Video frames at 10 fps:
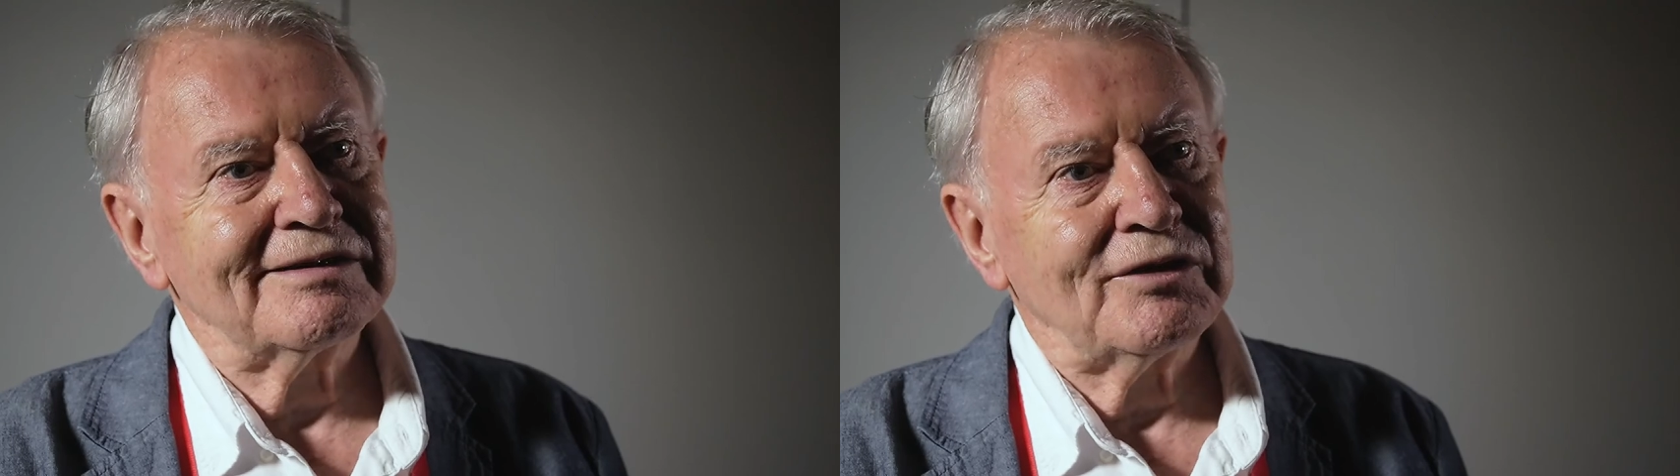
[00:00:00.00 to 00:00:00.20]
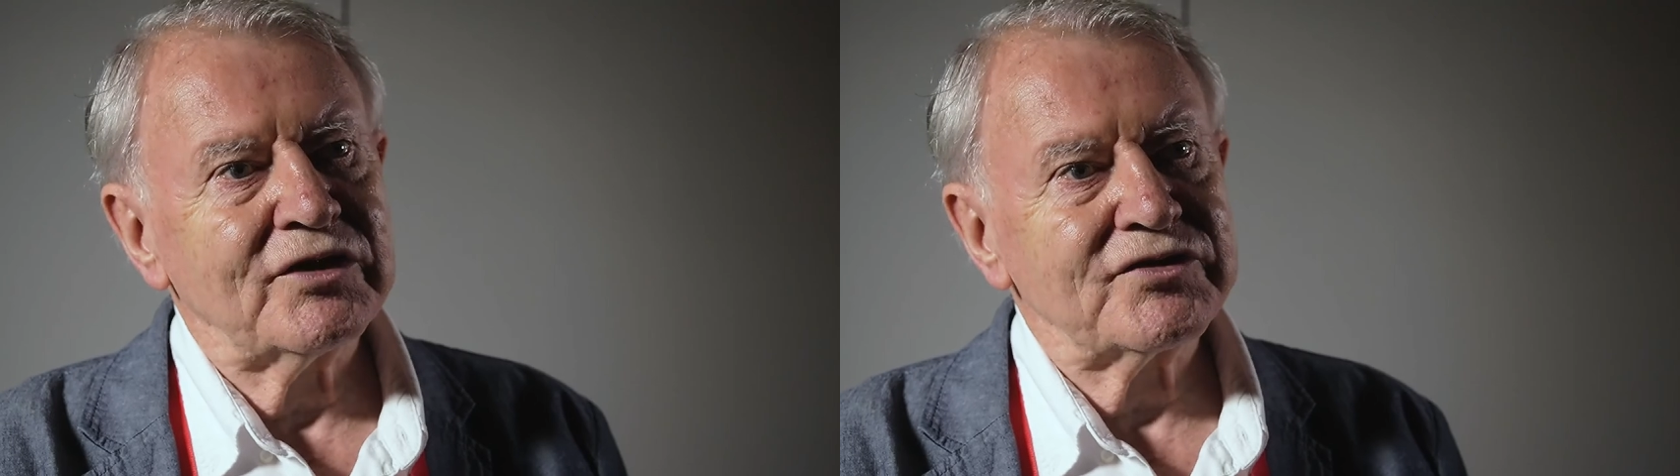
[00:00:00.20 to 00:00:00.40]

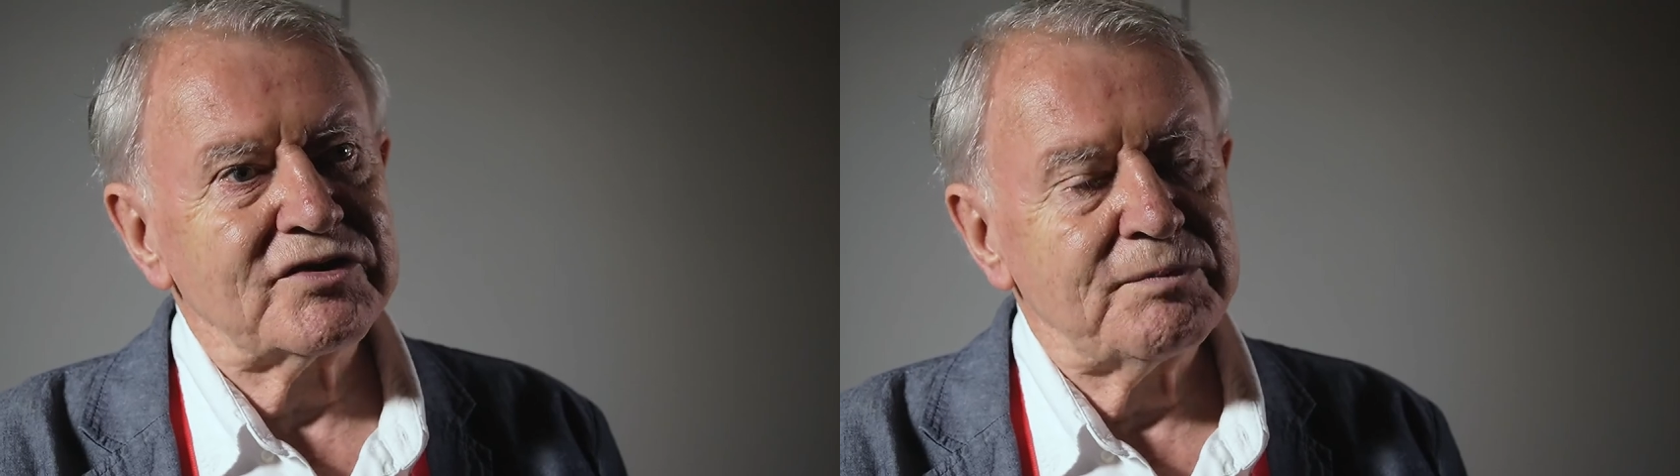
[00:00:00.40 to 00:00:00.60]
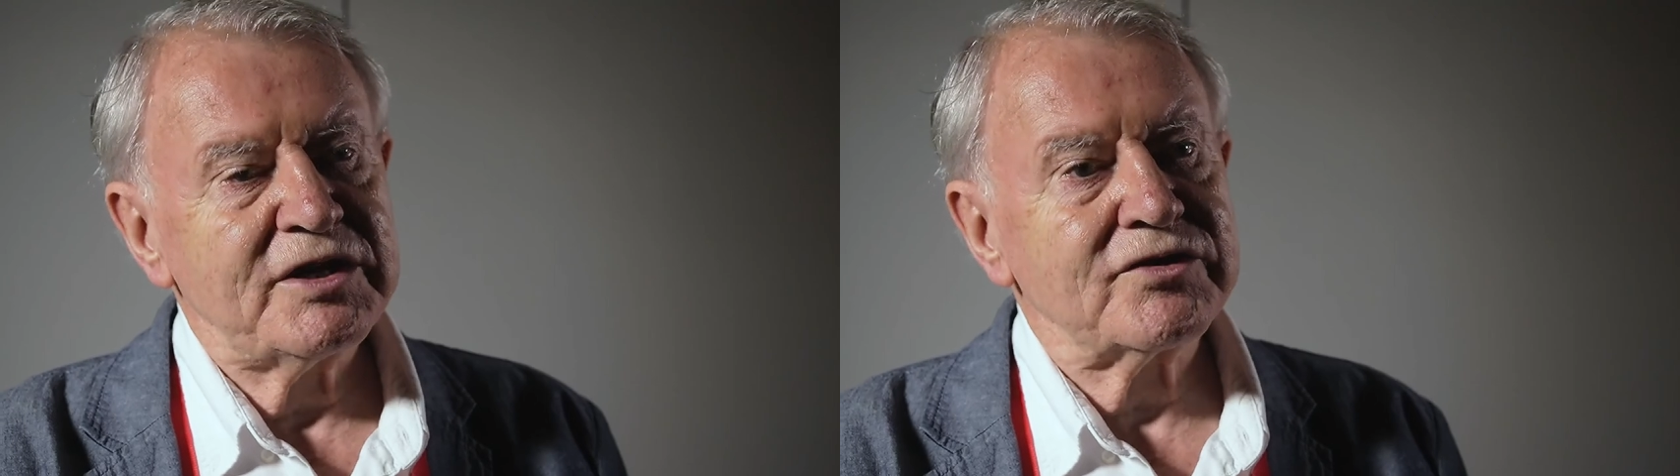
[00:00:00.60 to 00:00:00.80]
what's
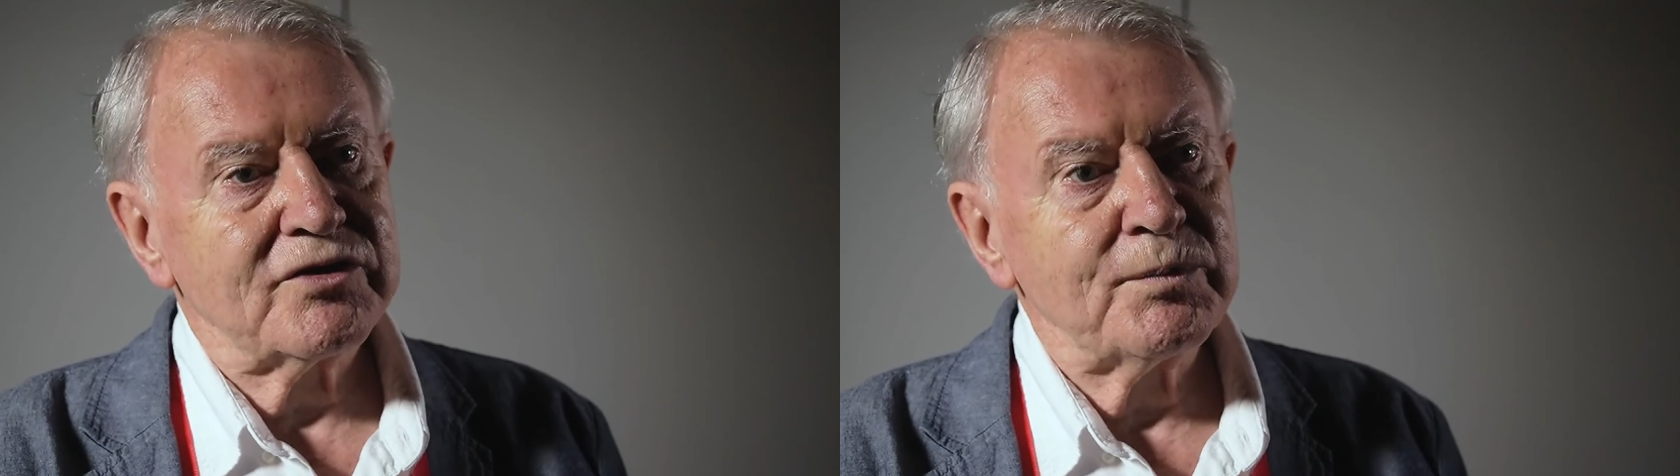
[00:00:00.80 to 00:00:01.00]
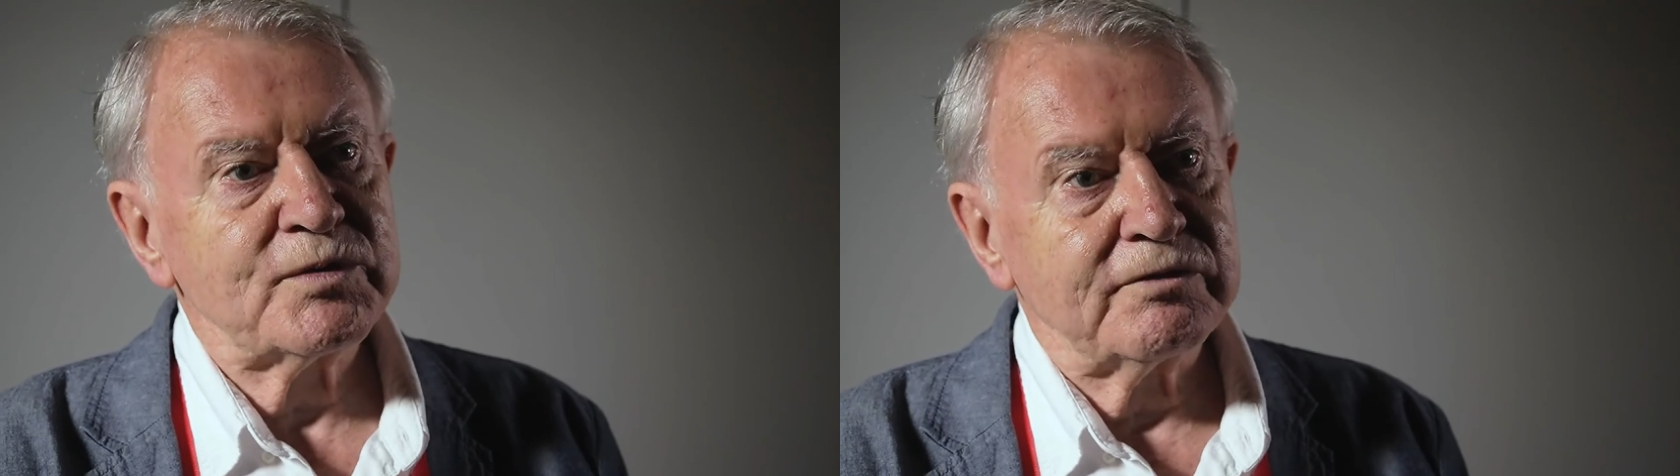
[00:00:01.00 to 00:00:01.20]
the best
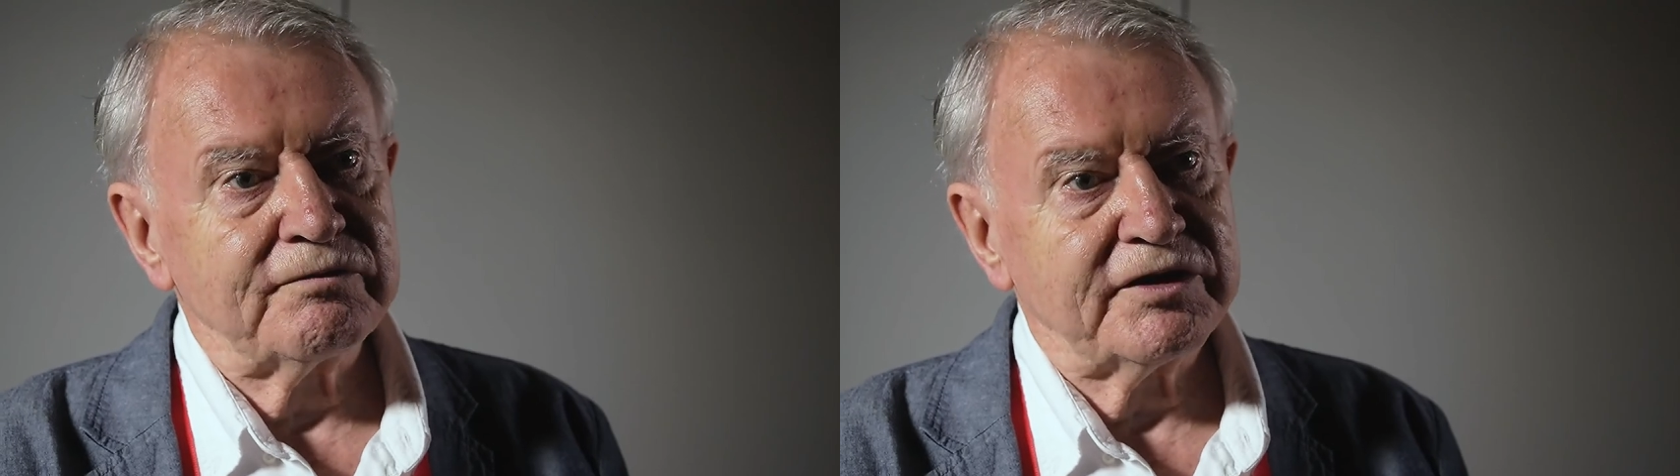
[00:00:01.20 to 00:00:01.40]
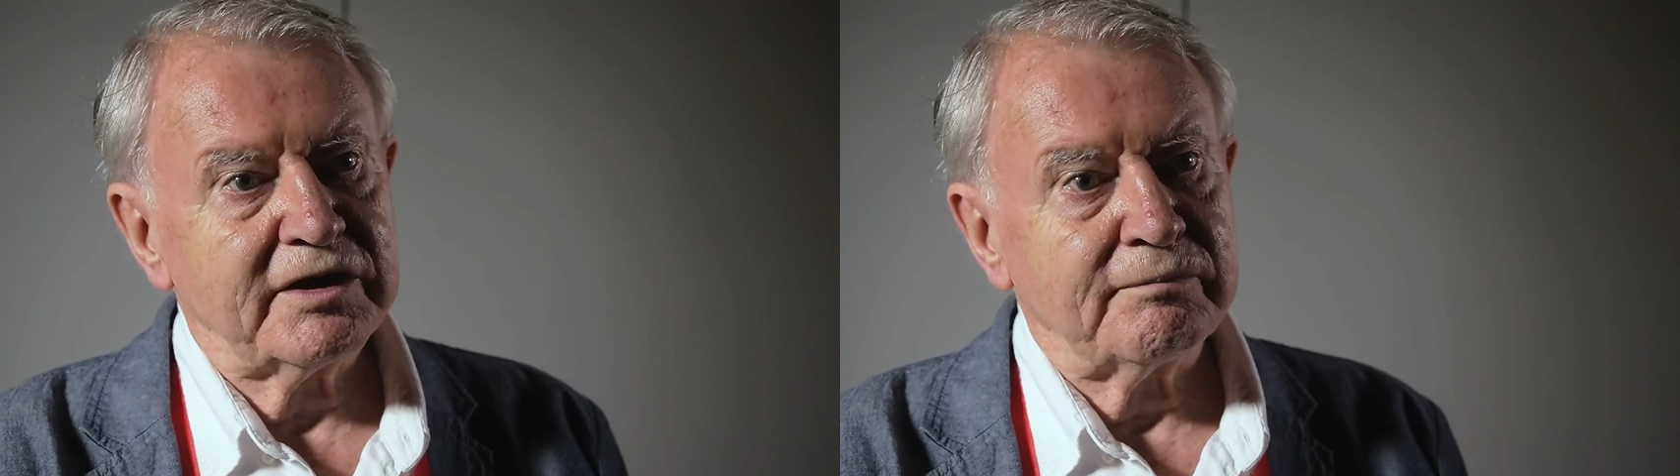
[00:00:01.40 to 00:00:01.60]
option
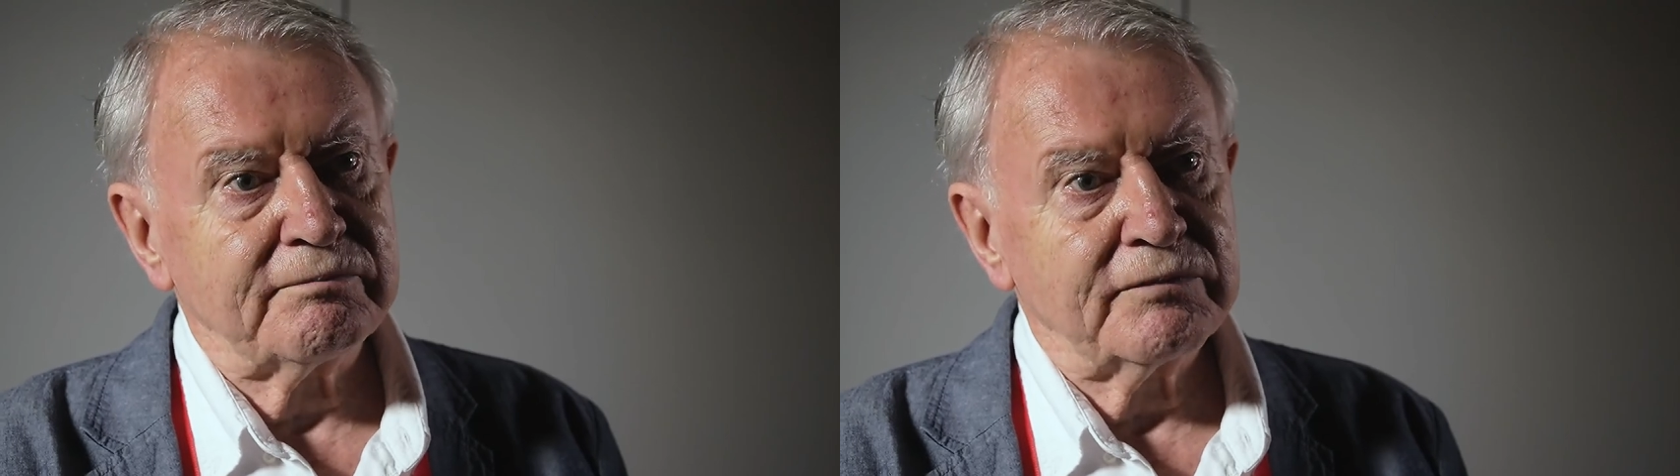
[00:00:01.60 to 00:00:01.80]
for them.